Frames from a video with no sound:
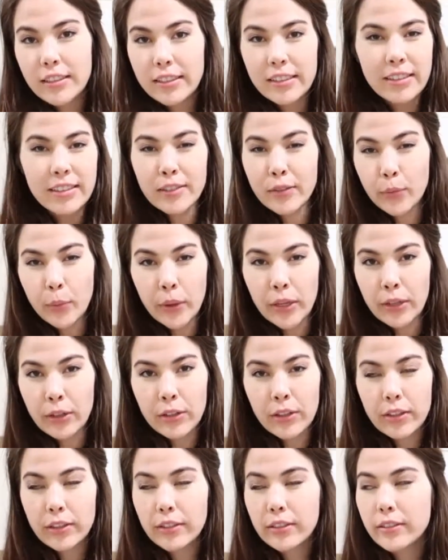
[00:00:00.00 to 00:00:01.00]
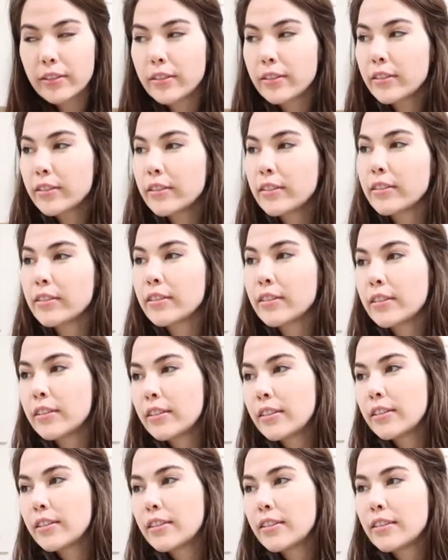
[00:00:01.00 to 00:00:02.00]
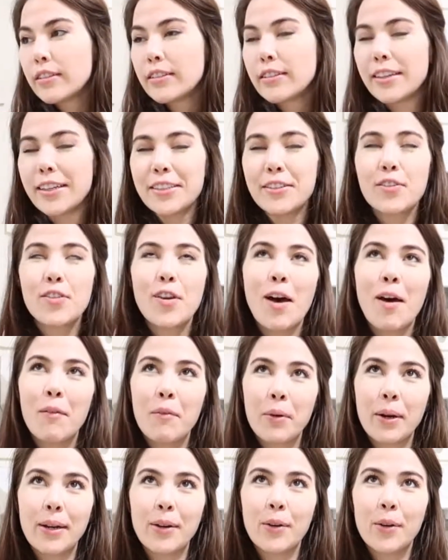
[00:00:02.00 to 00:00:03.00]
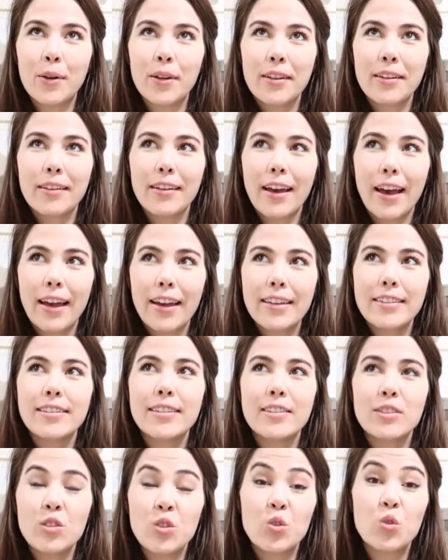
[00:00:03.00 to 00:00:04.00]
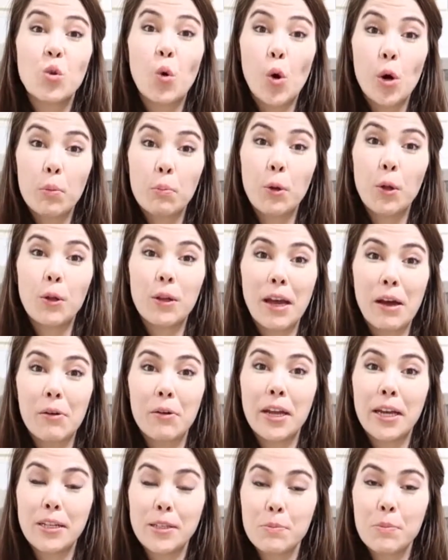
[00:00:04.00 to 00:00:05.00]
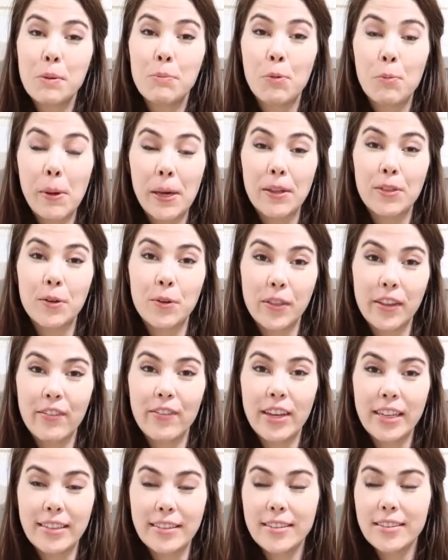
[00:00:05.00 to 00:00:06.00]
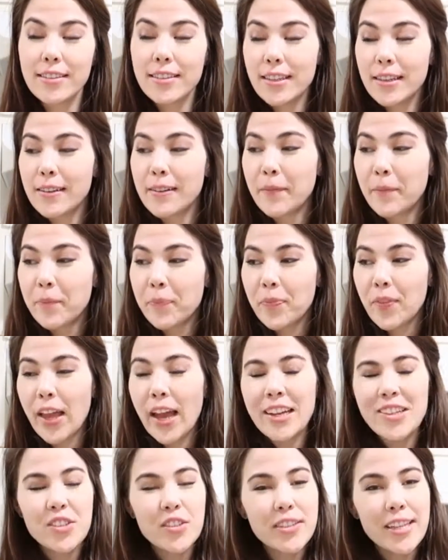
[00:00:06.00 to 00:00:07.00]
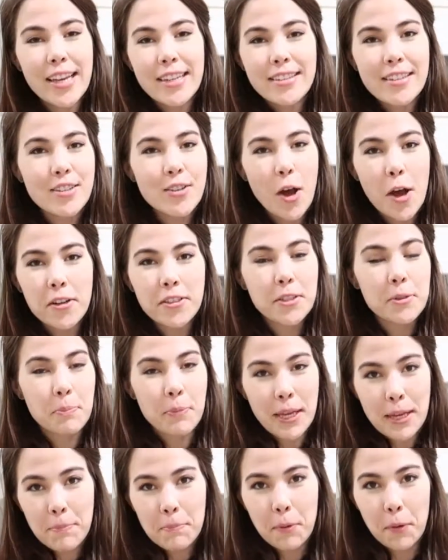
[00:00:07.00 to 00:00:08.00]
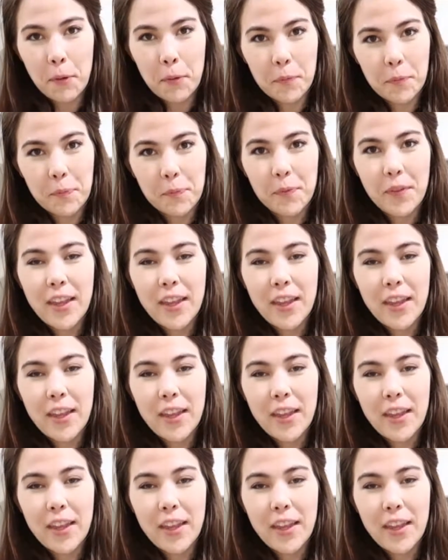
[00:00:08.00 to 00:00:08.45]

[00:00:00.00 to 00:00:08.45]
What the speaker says: This is weird. It's not weird. I guess it's normal nowadays. People make their livings. I just like to talk to people.